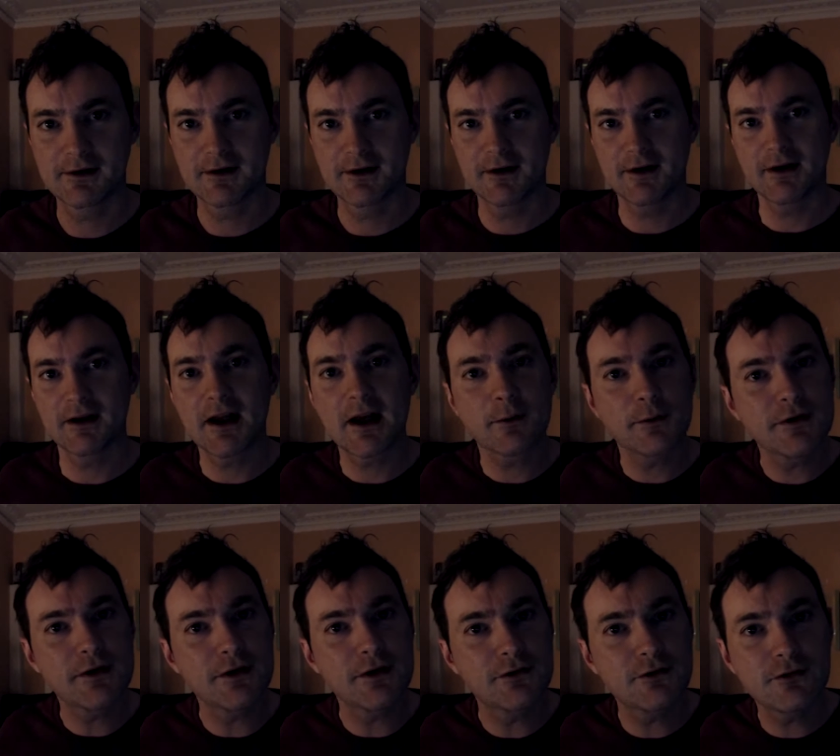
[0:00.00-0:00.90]
like we should
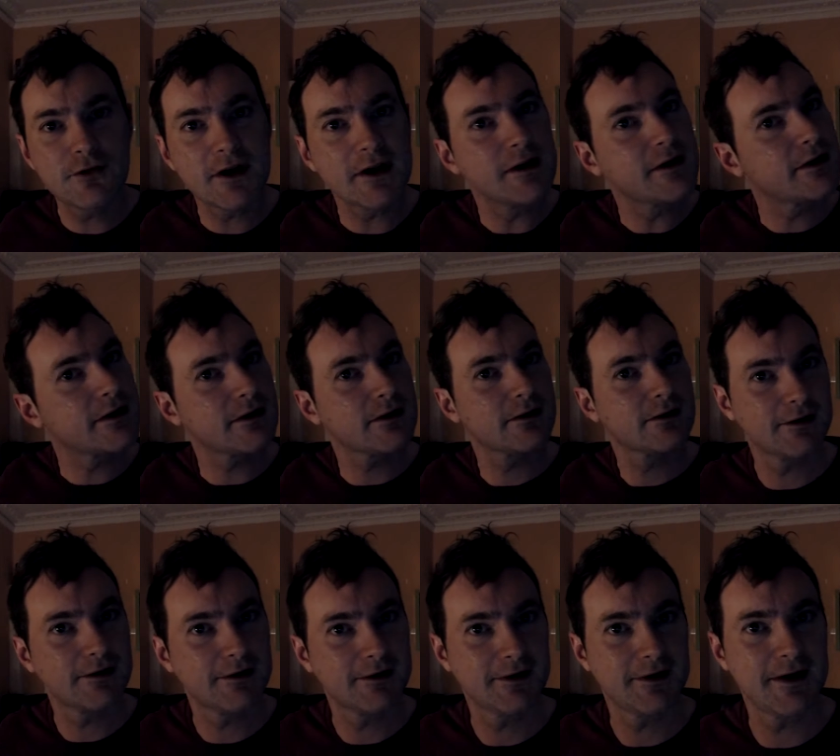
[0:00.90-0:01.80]
treat
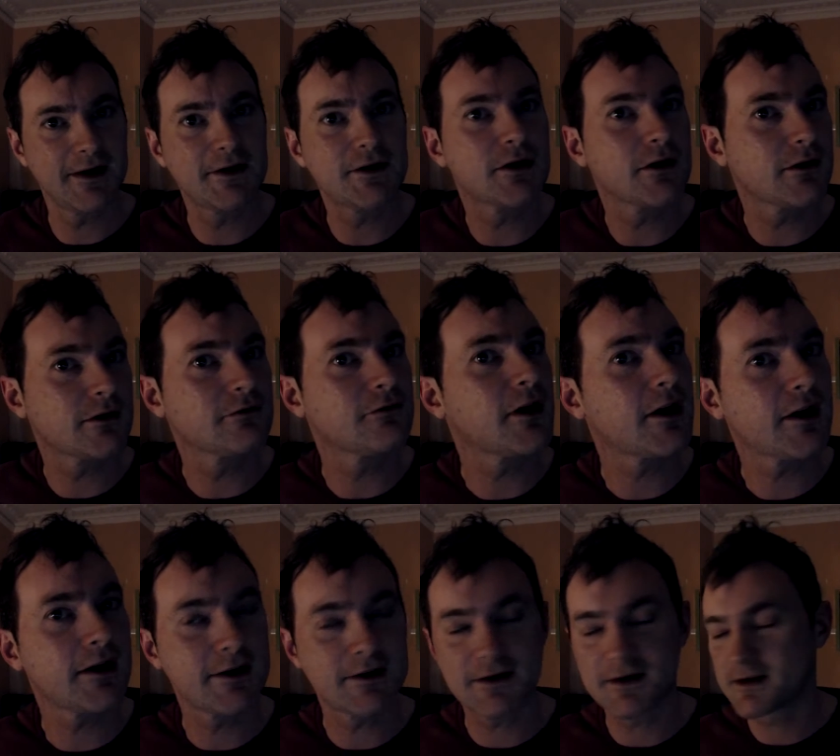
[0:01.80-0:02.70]
each other
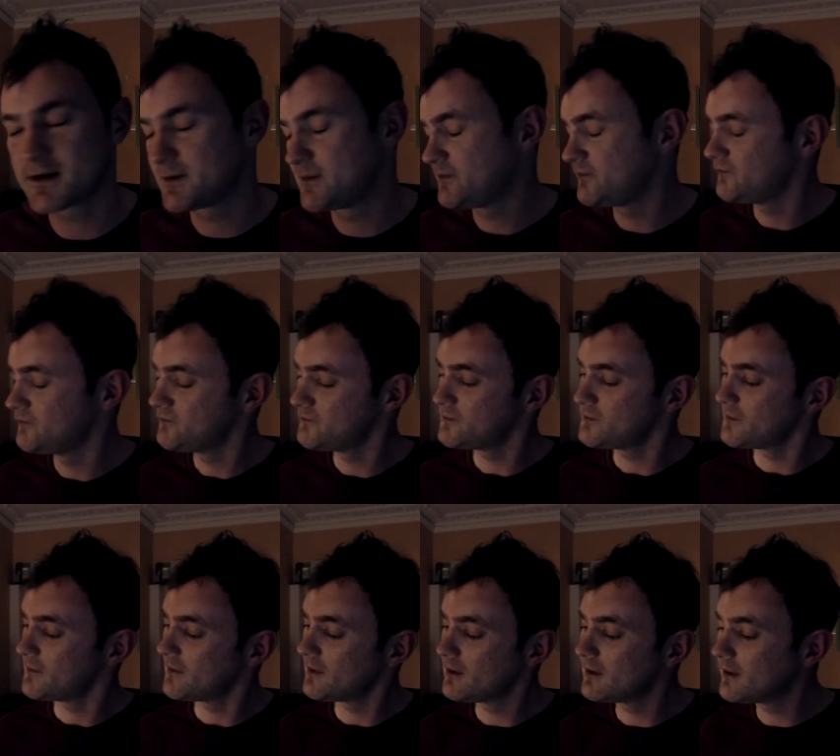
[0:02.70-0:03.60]
right,
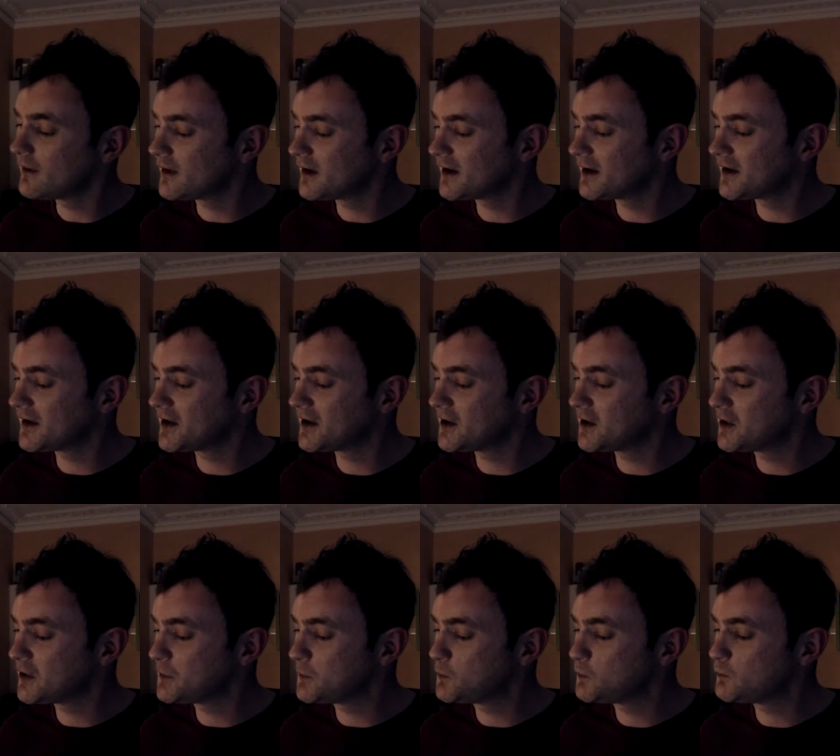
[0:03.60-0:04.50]

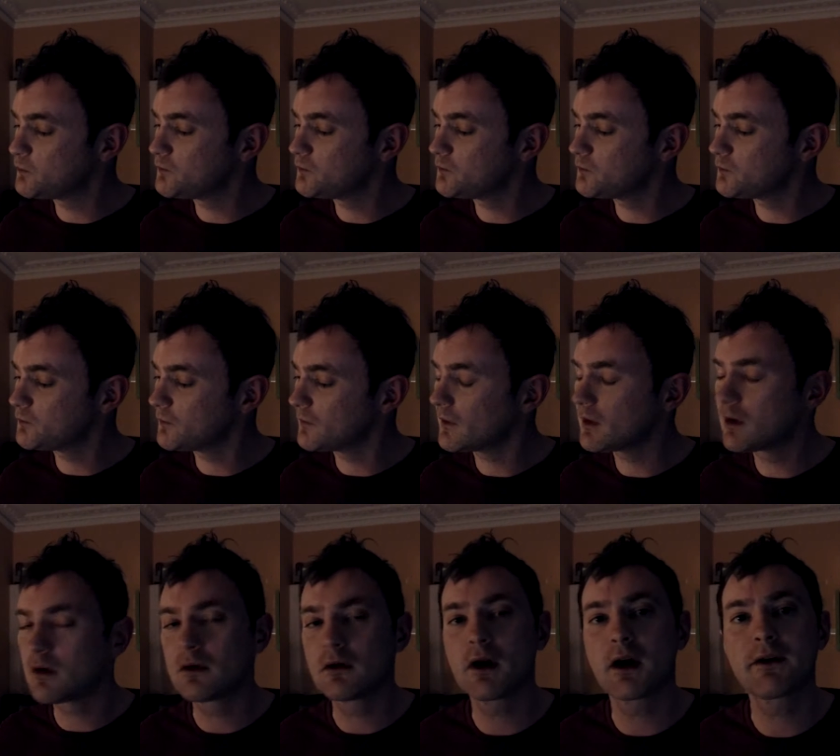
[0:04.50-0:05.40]

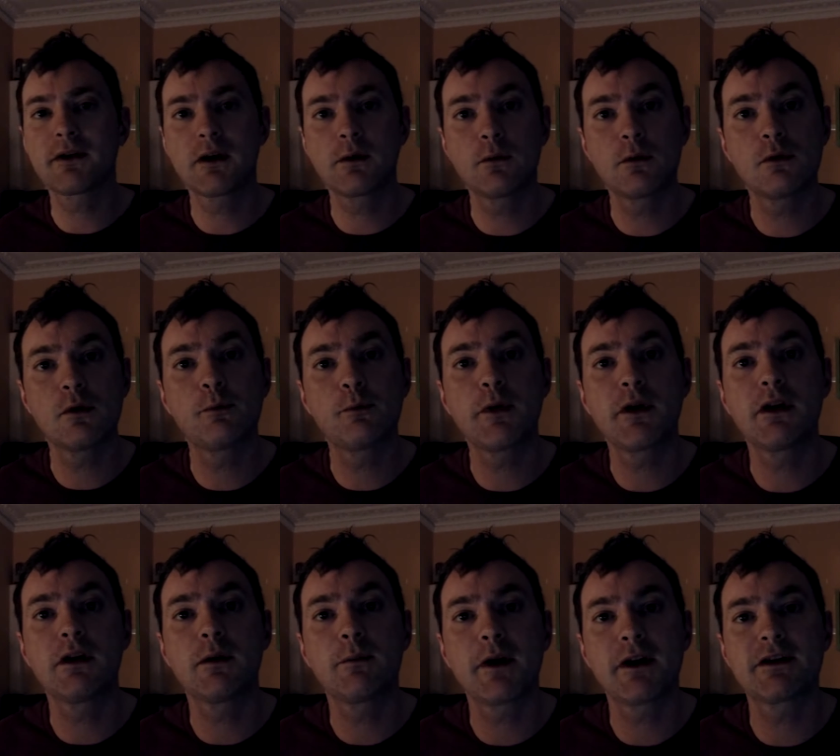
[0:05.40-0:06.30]
I think we would be in a
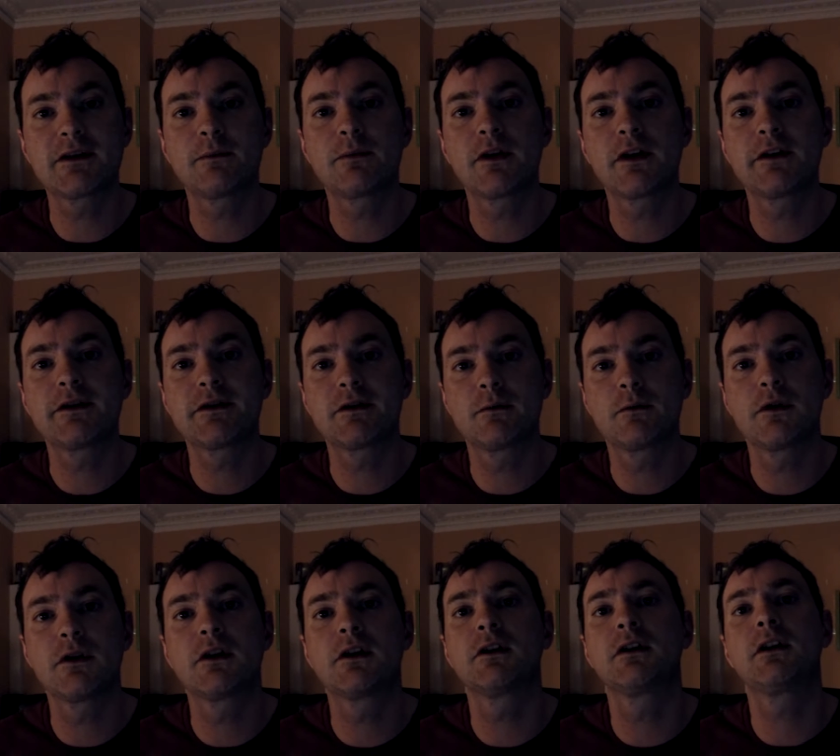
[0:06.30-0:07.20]
better place than we
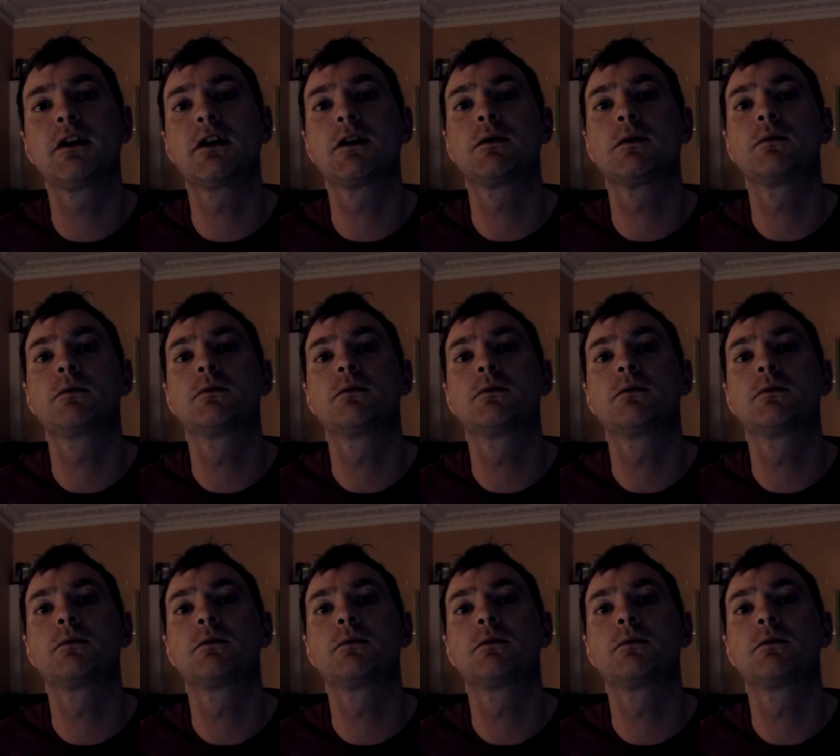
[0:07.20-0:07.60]
are now.